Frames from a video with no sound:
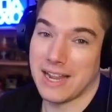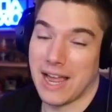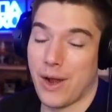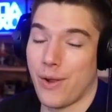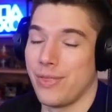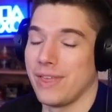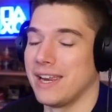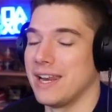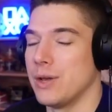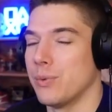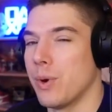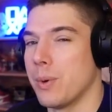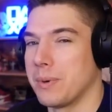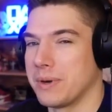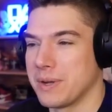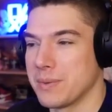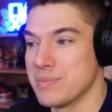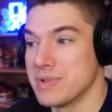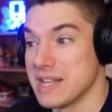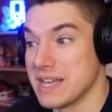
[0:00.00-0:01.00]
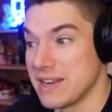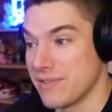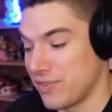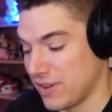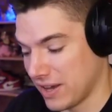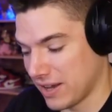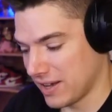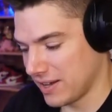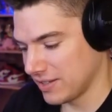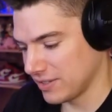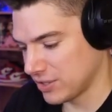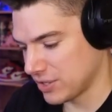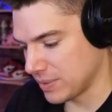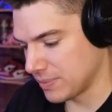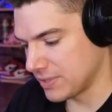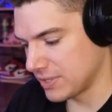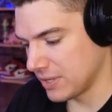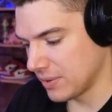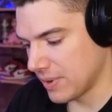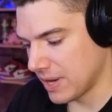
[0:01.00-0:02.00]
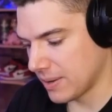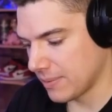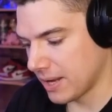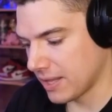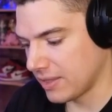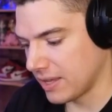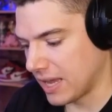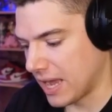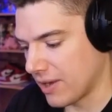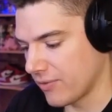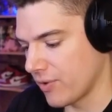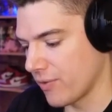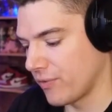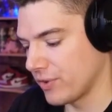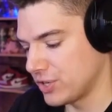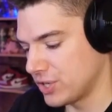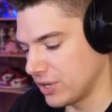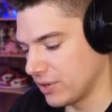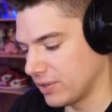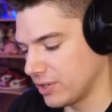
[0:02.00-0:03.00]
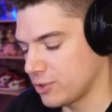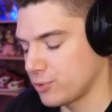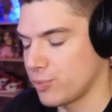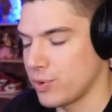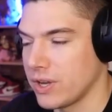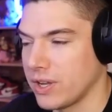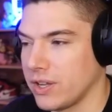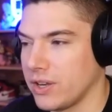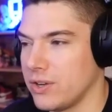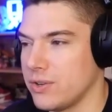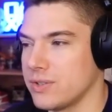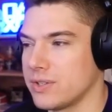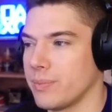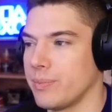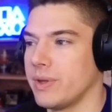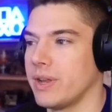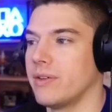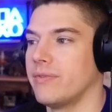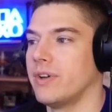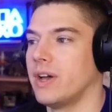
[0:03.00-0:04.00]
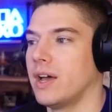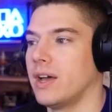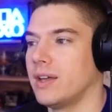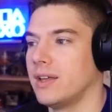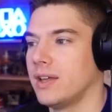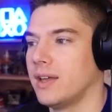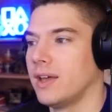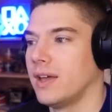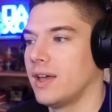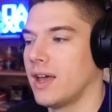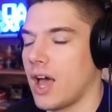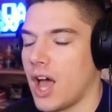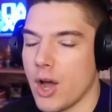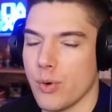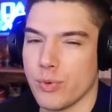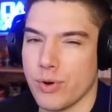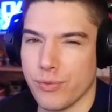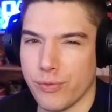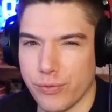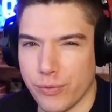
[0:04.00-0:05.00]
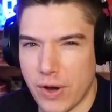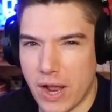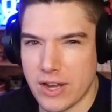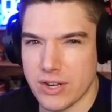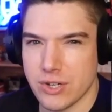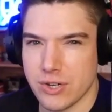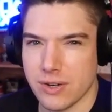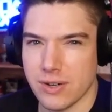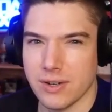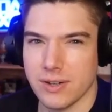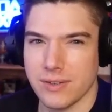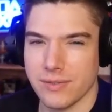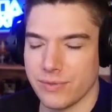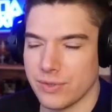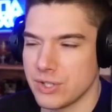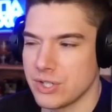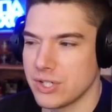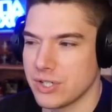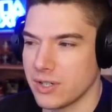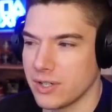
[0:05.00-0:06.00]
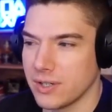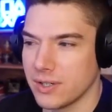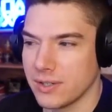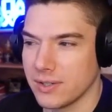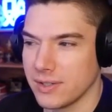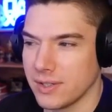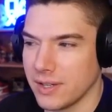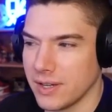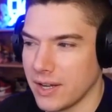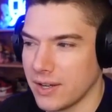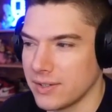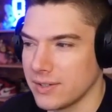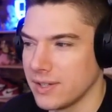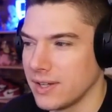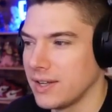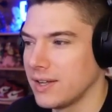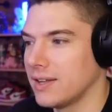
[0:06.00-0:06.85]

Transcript: I don't think anyone would complain if you got an Extreme Z Awakening. I think every Vegeta at this point could use a bit of a, a refresher for sure, you know.